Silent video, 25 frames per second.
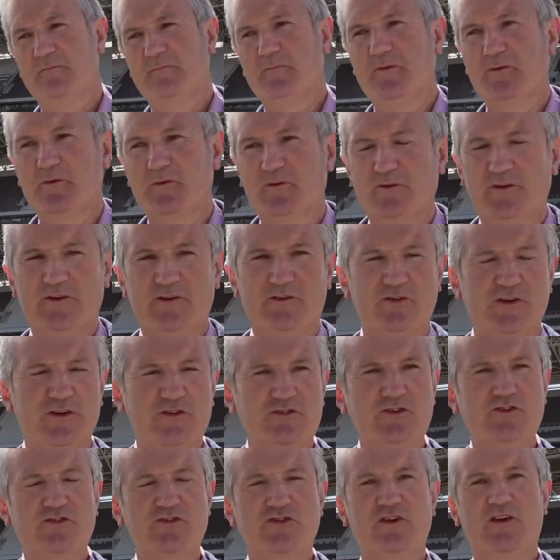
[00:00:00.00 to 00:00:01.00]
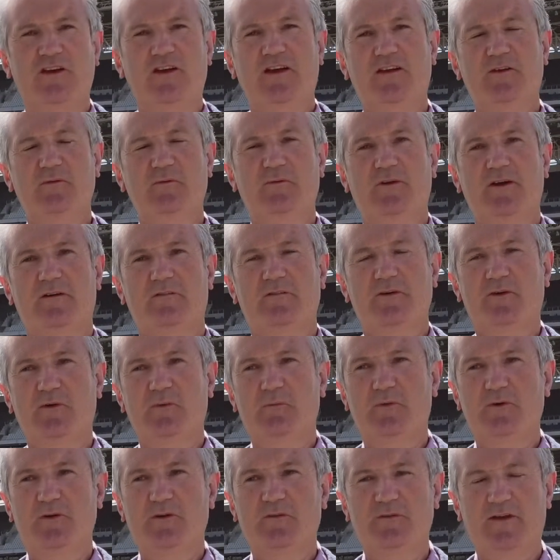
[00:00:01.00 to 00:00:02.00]
when you're entrenched in GAA, you would have a
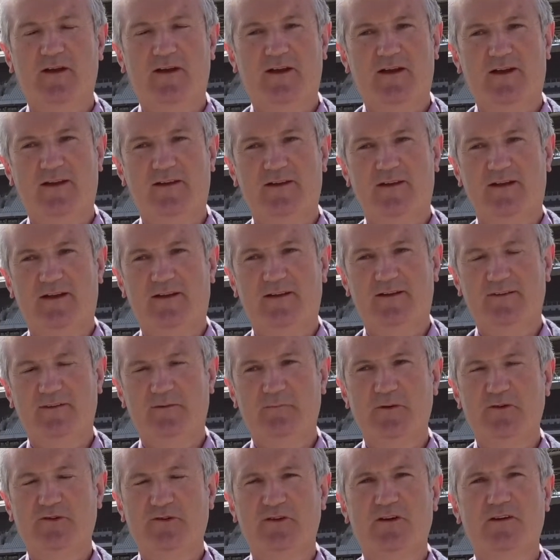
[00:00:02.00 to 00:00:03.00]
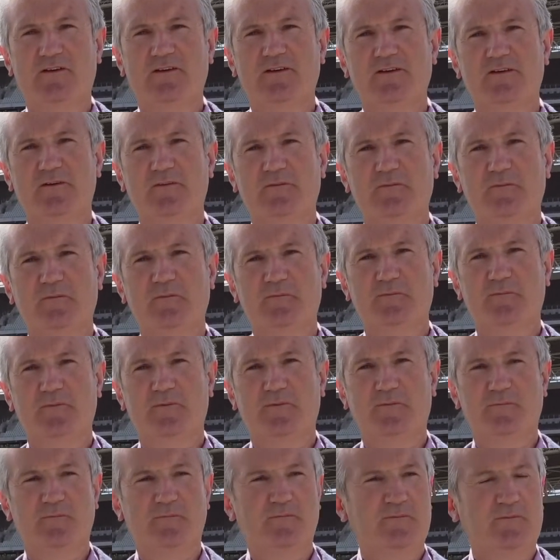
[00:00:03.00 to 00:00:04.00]
number of, and, and as I mentioned earlier,
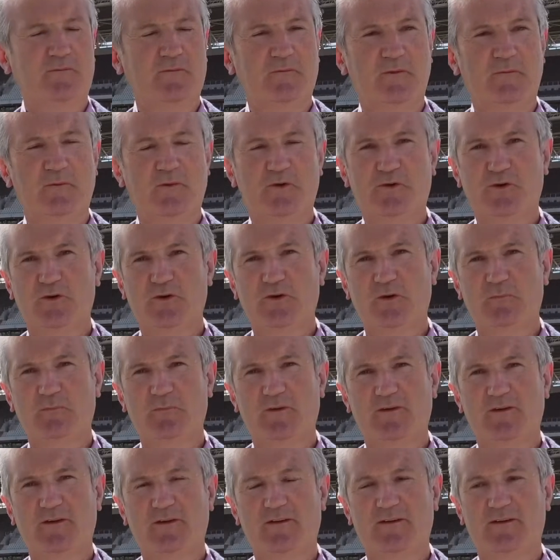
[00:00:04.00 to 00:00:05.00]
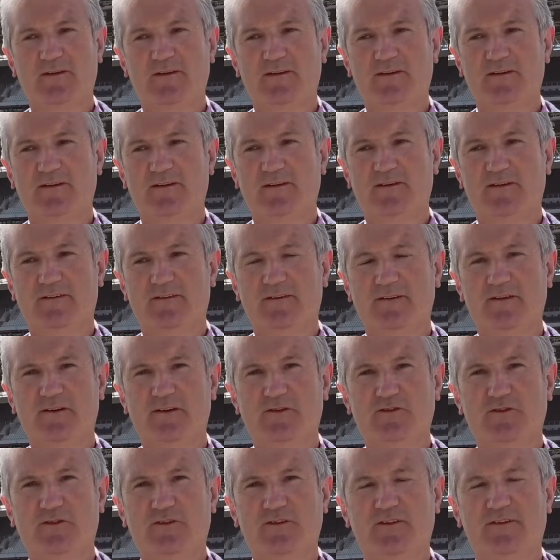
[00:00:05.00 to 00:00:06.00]
when we were growing up in the, in the
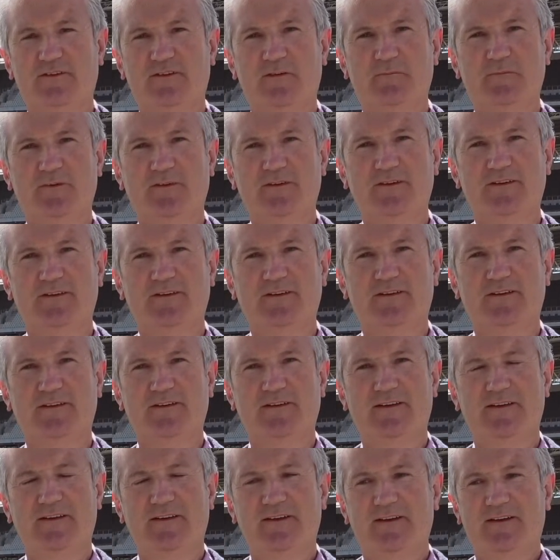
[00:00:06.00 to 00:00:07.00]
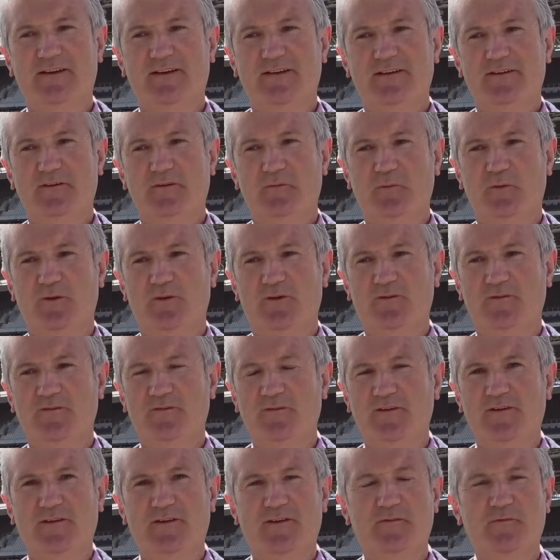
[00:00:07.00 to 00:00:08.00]
teenagers in the 70s, uh, the one,
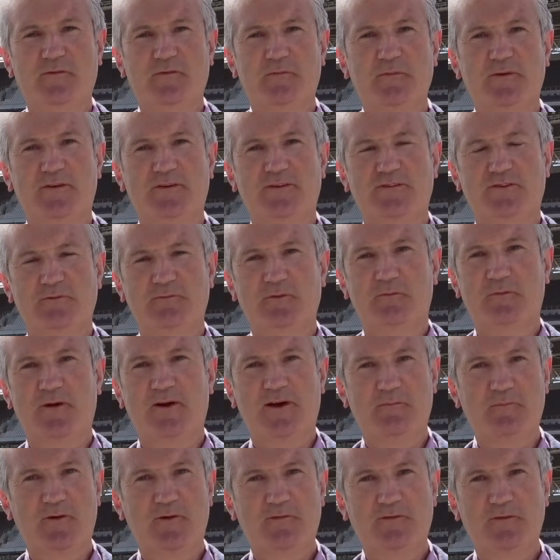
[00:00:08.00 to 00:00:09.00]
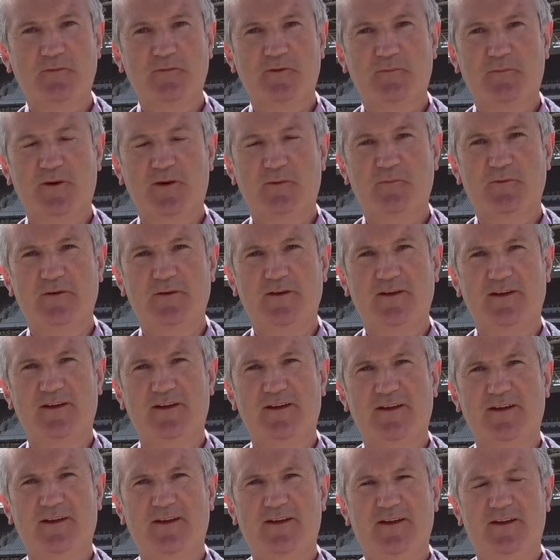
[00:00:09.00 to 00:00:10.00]
the infamous Jimmy Barry Murphy was probably
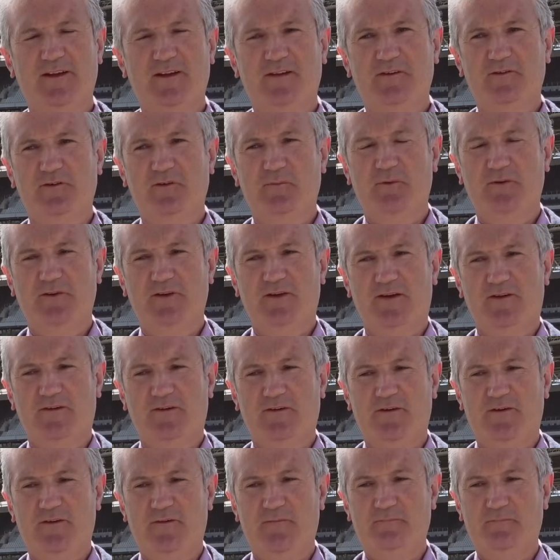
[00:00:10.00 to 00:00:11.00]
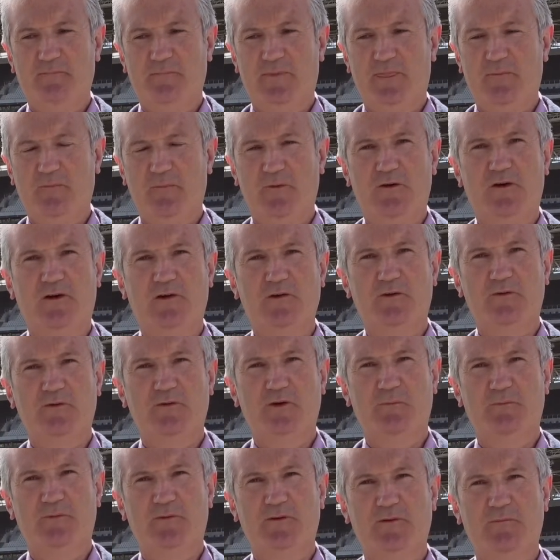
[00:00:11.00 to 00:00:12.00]
uh, someone that um, we all
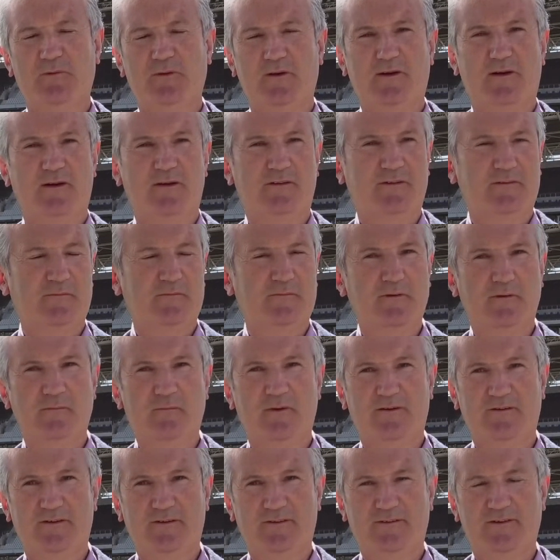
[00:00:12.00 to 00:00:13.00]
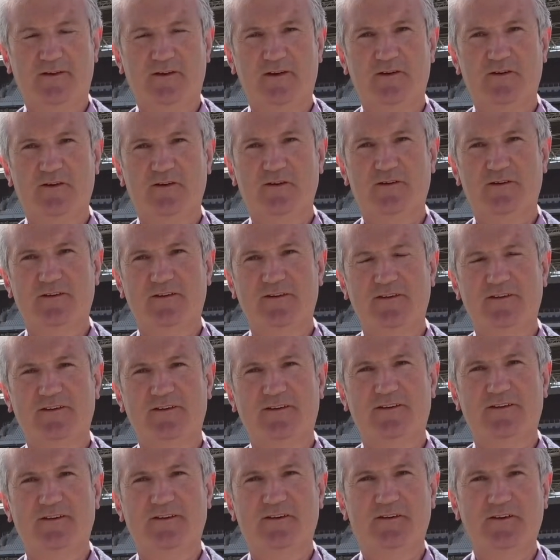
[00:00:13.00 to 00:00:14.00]
looked up to because, as I said earlier, the
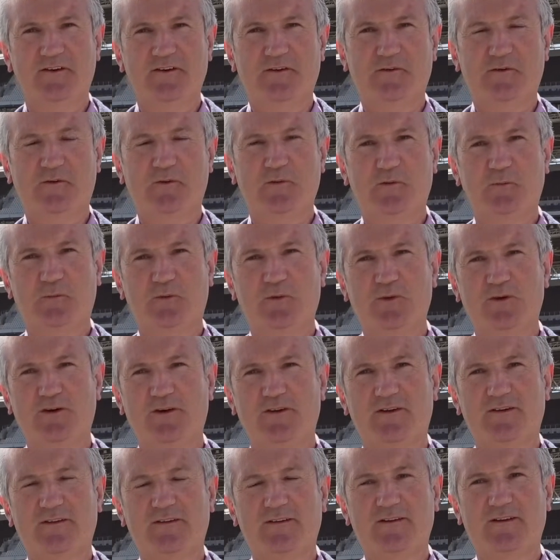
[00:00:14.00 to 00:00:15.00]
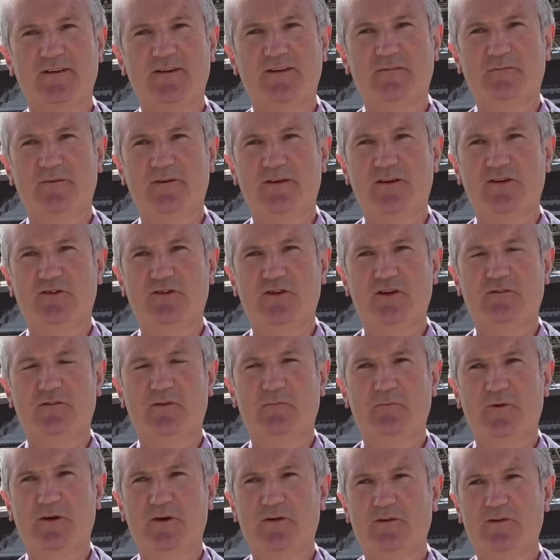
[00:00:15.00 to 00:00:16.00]
19-year-old who broke on the scene, what he achieved
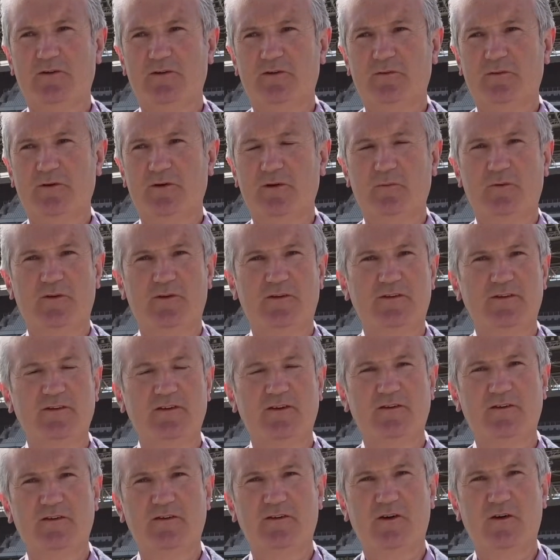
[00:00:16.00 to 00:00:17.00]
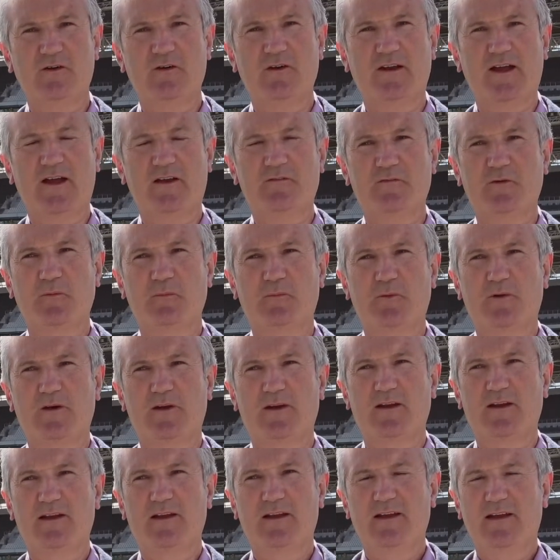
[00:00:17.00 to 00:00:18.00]
in minor, 21 senior, hurling and
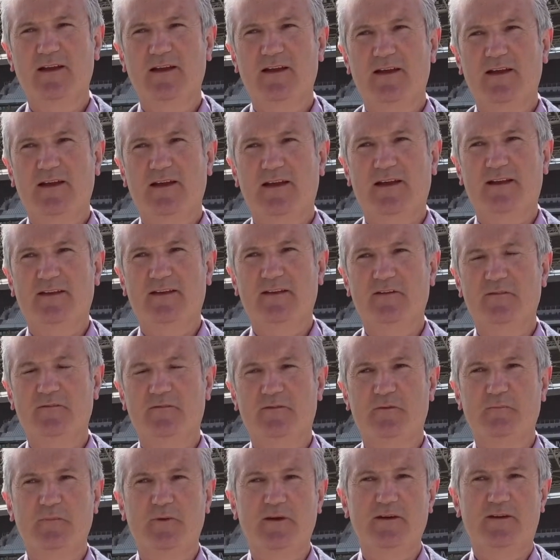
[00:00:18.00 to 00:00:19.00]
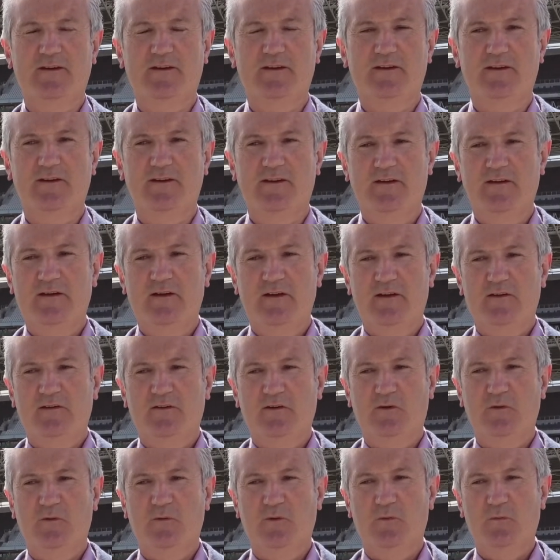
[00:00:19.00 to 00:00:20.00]
football, and then for me to,
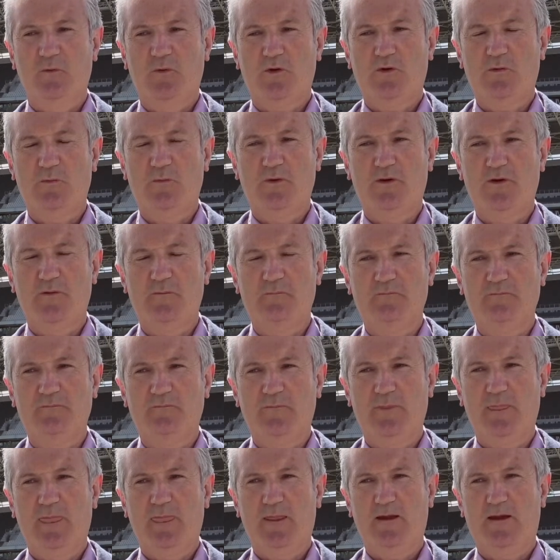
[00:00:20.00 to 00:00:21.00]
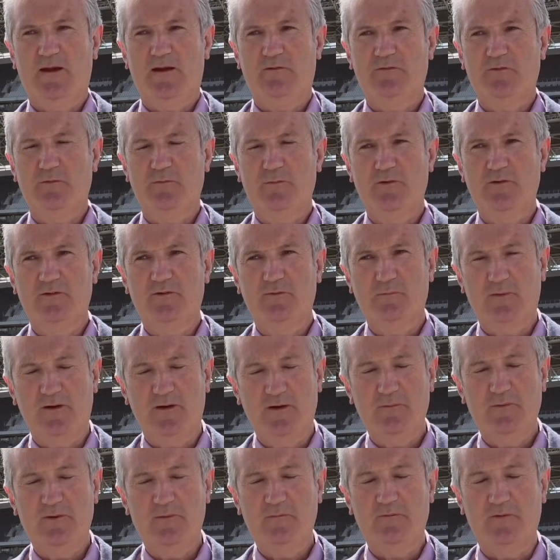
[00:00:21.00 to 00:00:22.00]
to go and work with him afterwards,
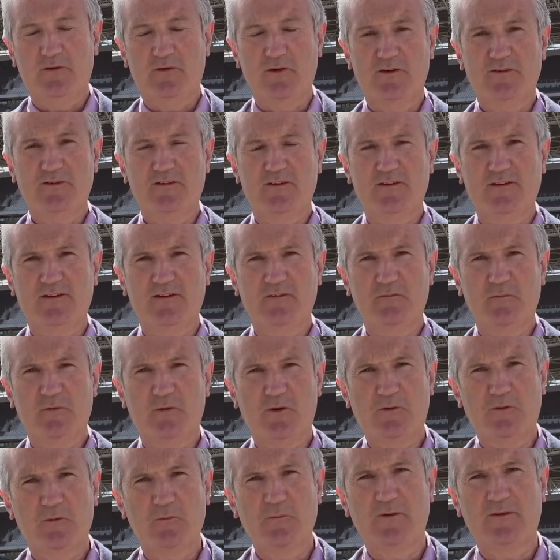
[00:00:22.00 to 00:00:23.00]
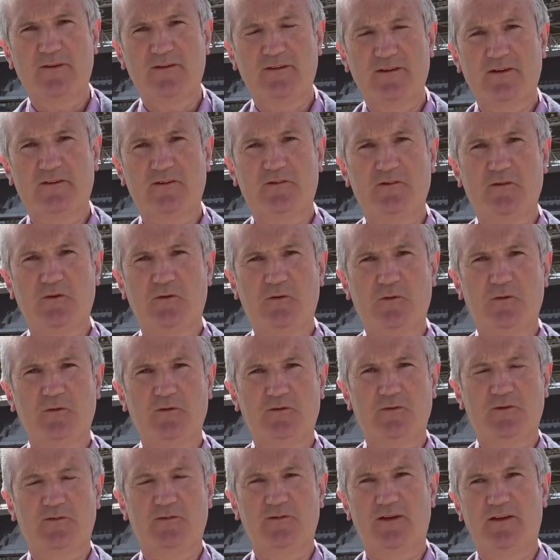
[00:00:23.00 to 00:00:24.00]
play with him first, and then work with him as selector and
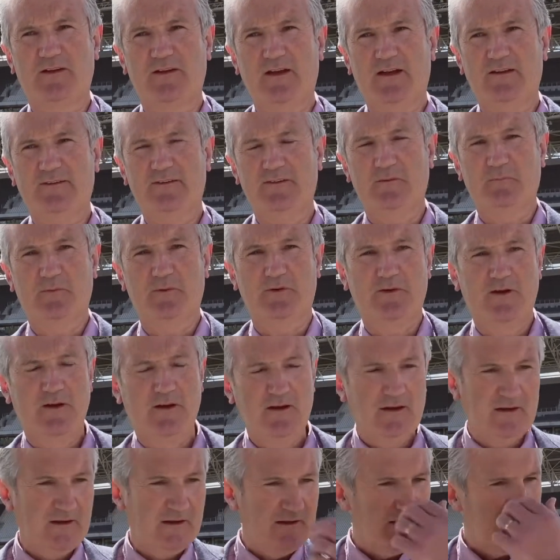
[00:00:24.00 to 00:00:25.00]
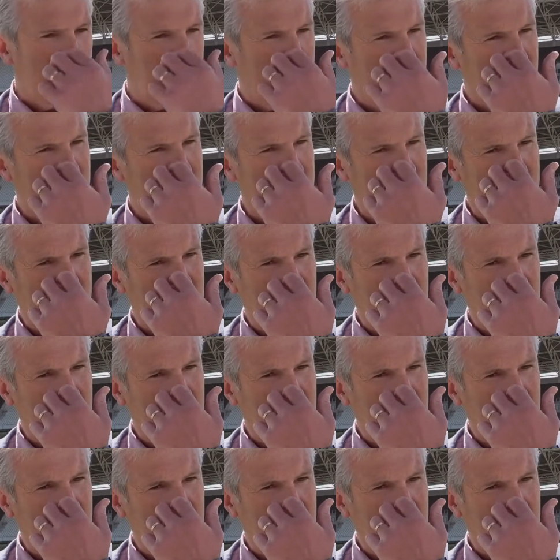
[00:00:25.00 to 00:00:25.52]
coach was fantastic. But uh,